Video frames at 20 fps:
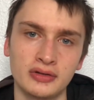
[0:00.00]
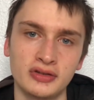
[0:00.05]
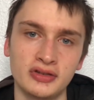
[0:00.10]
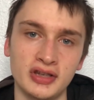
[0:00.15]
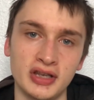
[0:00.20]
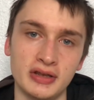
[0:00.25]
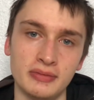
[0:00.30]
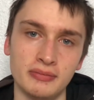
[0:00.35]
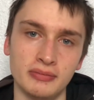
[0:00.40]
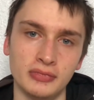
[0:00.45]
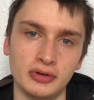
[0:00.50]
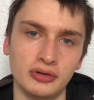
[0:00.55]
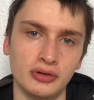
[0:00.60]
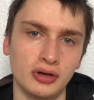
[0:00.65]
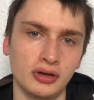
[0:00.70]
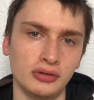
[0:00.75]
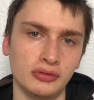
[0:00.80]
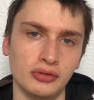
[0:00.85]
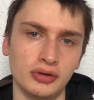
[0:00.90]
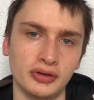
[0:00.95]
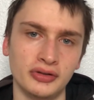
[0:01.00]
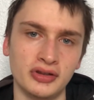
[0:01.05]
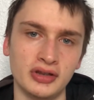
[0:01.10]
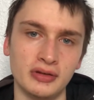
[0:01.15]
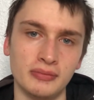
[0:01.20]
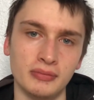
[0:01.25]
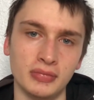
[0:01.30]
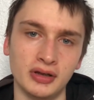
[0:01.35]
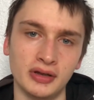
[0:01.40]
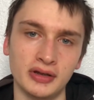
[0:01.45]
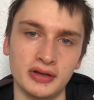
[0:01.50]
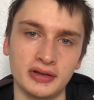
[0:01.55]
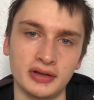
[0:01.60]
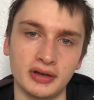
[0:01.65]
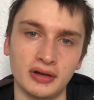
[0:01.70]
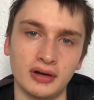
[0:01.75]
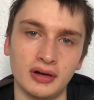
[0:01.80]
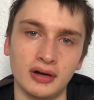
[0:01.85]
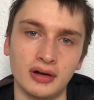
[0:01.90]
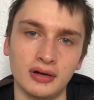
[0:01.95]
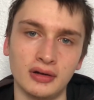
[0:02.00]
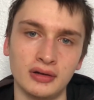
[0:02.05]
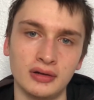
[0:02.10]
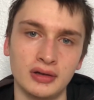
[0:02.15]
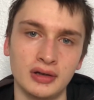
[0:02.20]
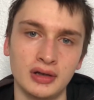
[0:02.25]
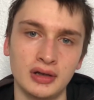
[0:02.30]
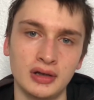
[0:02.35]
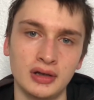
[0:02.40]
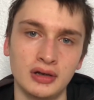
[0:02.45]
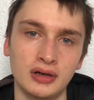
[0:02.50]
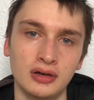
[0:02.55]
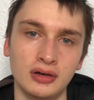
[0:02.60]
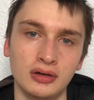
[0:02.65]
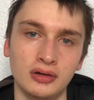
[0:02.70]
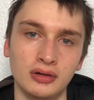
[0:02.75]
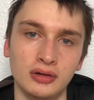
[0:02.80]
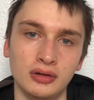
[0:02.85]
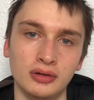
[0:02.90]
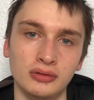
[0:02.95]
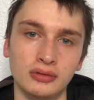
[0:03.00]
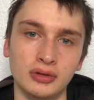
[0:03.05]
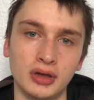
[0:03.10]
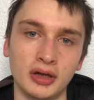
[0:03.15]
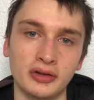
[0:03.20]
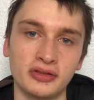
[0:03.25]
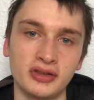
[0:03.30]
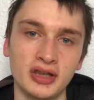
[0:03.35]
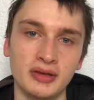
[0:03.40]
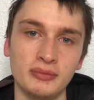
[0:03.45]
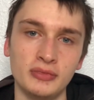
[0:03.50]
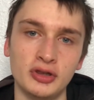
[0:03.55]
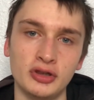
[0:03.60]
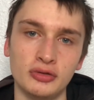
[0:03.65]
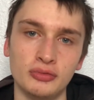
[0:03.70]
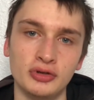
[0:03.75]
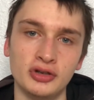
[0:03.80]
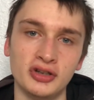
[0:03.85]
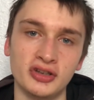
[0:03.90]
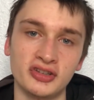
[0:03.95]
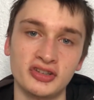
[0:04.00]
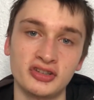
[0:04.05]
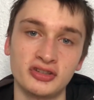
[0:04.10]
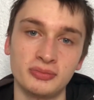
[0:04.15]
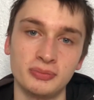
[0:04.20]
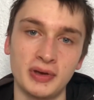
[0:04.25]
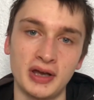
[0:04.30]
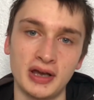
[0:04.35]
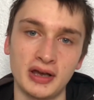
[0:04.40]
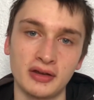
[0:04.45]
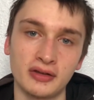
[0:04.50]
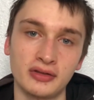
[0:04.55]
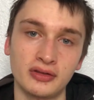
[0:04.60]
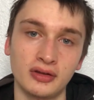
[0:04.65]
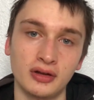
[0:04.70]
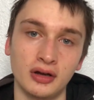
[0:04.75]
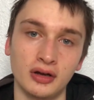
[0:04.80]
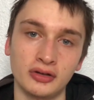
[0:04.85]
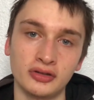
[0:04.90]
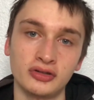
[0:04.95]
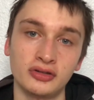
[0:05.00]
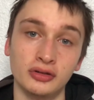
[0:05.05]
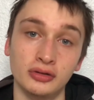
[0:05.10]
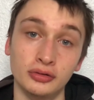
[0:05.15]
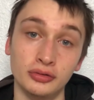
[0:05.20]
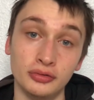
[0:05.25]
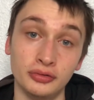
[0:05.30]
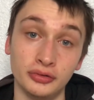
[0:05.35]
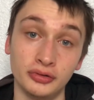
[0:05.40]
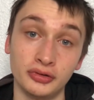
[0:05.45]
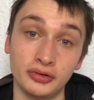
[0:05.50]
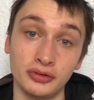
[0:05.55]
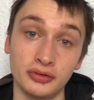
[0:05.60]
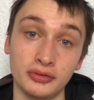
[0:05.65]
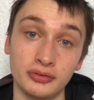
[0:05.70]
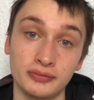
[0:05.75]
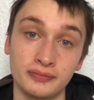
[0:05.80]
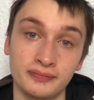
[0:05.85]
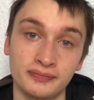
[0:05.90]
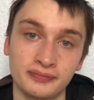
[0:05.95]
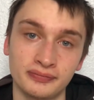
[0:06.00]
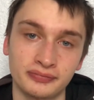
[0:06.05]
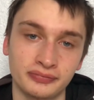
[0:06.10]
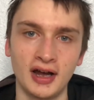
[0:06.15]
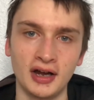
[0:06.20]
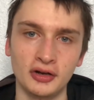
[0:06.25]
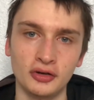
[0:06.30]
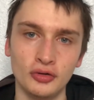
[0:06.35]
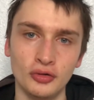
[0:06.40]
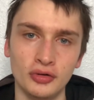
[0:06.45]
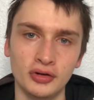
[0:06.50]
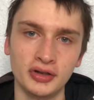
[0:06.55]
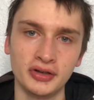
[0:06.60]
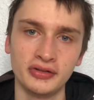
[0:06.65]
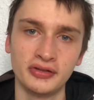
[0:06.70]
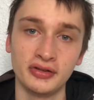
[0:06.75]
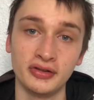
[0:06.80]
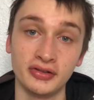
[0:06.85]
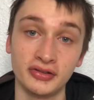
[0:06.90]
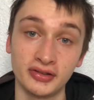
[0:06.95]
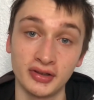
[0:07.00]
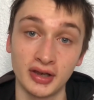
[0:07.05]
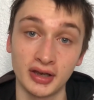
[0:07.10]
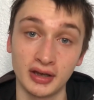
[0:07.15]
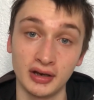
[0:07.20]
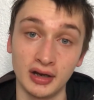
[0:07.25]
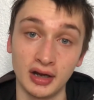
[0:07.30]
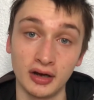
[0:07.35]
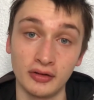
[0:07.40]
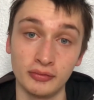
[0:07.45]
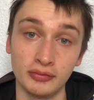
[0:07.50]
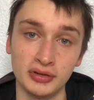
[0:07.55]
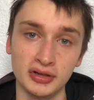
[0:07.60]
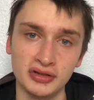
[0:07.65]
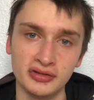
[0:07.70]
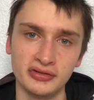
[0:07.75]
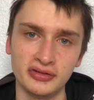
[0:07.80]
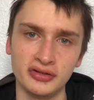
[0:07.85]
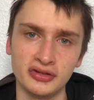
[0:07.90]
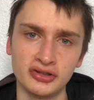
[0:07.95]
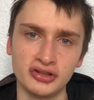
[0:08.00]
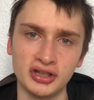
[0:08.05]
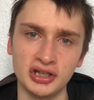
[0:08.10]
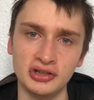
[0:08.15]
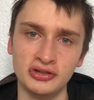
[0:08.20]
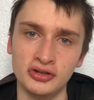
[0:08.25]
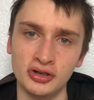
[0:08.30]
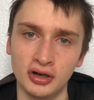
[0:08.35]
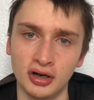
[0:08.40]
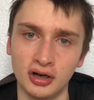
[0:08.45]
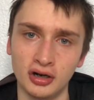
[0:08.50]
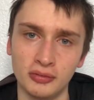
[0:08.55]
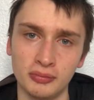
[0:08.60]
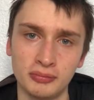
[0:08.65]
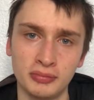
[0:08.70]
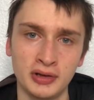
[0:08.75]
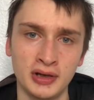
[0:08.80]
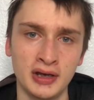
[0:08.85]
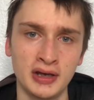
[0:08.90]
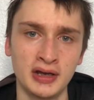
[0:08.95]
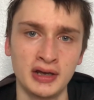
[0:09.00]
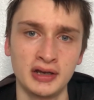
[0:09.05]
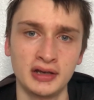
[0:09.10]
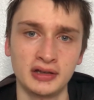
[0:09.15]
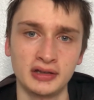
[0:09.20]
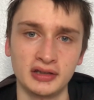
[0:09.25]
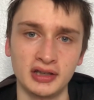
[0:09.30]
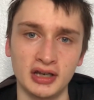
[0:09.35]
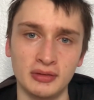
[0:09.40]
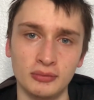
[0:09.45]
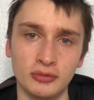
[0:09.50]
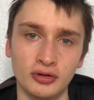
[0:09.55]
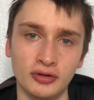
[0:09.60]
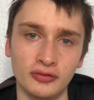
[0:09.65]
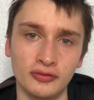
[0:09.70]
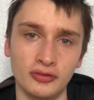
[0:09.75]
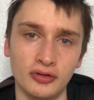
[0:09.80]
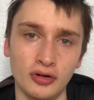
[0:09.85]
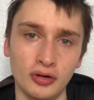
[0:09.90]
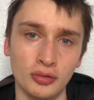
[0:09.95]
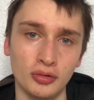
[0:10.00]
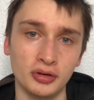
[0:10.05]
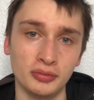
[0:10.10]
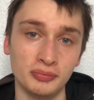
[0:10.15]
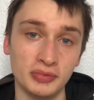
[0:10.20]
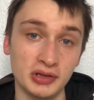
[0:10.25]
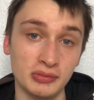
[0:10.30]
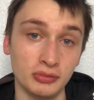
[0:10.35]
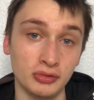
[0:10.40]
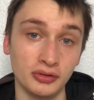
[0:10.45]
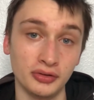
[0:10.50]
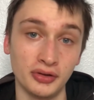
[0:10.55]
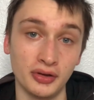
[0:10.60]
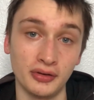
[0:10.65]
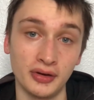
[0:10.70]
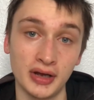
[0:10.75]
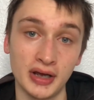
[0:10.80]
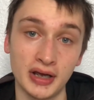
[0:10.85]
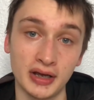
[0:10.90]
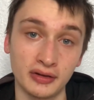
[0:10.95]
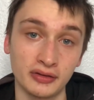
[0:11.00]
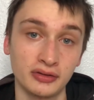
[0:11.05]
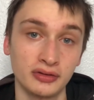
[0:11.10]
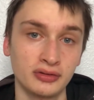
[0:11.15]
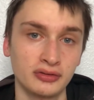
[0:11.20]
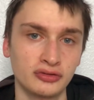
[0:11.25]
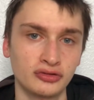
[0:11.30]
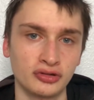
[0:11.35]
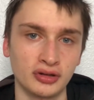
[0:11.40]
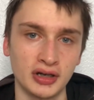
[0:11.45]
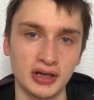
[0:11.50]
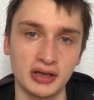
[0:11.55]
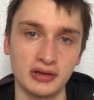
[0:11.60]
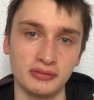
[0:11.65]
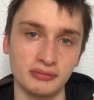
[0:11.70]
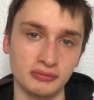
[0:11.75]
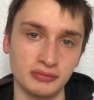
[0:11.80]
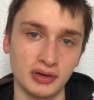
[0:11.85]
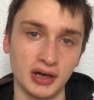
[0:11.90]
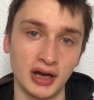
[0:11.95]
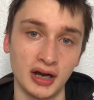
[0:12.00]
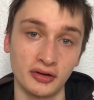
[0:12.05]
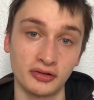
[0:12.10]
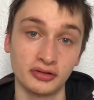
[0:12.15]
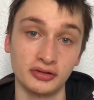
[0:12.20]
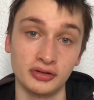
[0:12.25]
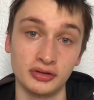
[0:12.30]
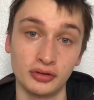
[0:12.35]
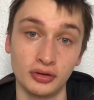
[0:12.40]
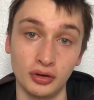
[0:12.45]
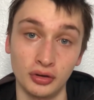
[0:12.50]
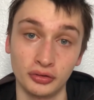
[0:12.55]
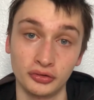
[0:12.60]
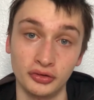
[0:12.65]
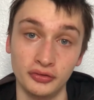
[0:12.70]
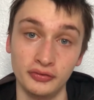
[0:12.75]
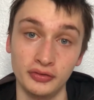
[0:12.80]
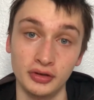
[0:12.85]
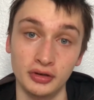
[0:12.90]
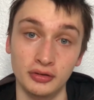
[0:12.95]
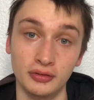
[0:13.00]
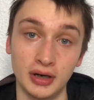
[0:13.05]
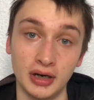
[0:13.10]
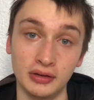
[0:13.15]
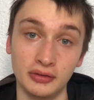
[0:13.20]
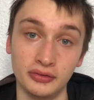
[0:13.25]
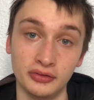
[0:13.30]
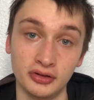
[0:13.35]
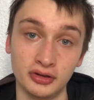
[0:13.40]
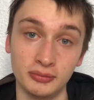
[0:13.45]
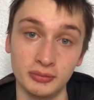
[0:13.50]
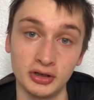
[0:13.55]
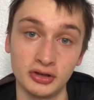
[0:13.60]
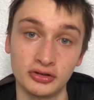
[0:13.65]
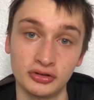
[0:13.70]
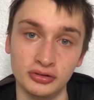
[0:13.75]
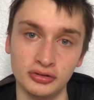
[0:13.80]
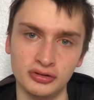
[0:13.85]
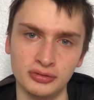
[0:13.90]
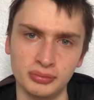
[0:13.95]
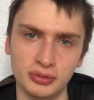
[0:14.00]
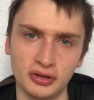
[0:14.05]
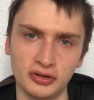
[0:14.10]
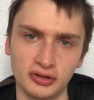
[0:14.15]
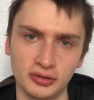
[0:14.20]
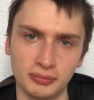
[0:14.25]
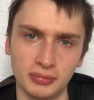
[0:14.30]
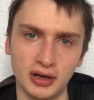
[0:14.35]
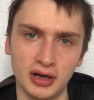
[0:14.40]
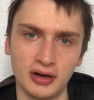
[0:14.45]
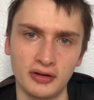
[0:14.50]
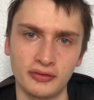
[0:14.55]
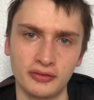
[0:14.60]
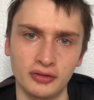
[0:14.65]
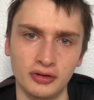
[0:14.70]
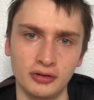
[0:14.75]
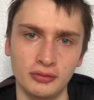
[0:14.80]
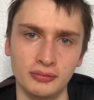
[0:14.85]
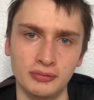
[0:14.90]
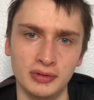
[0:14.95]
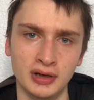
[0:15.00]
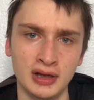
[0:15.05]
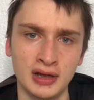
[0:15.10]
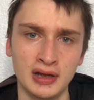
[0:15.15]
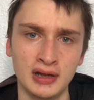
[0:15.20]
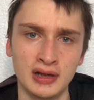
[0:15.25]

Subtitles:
team, not a lower team, but like a team that you wouldn't expect us to lose to. And going into the second half, we needed to change it up, get more forward, be more direct, try and actually cost the Faroe Islands some issues, because apart from